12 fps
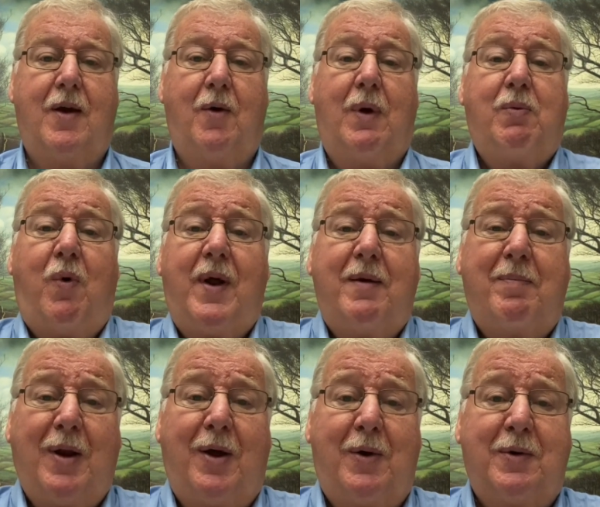Well, what a
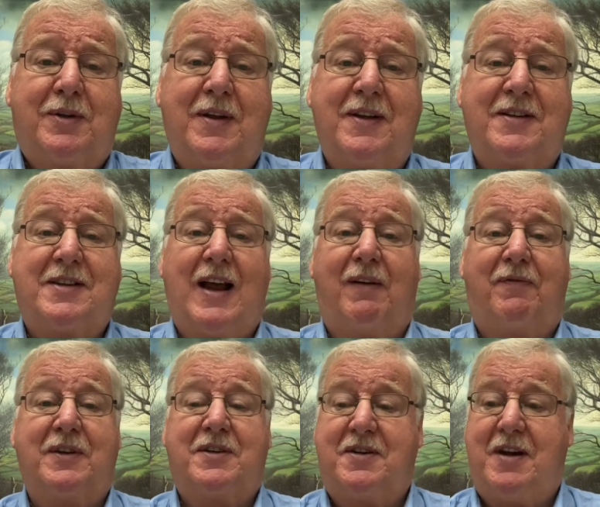blow to the self
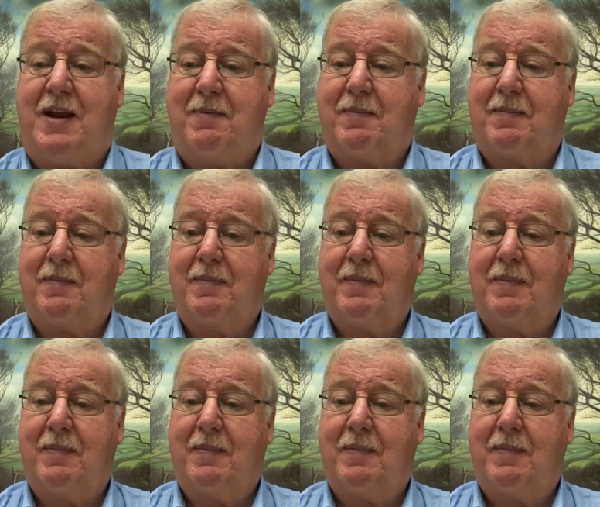esteem